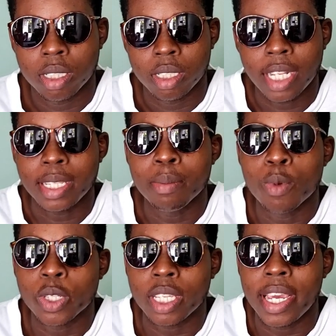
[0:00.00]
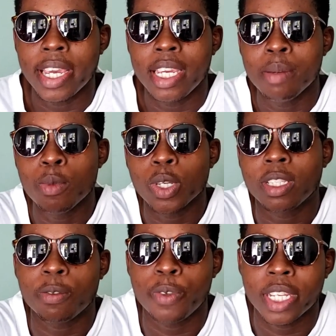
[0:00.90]
That it
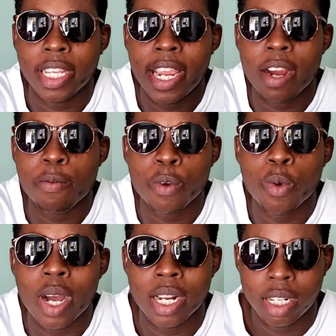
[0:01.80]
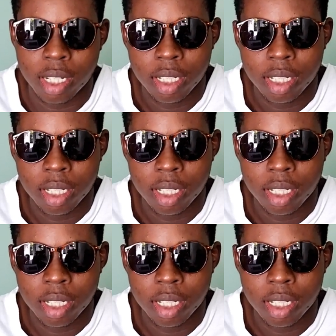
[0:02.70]
motivate everyone.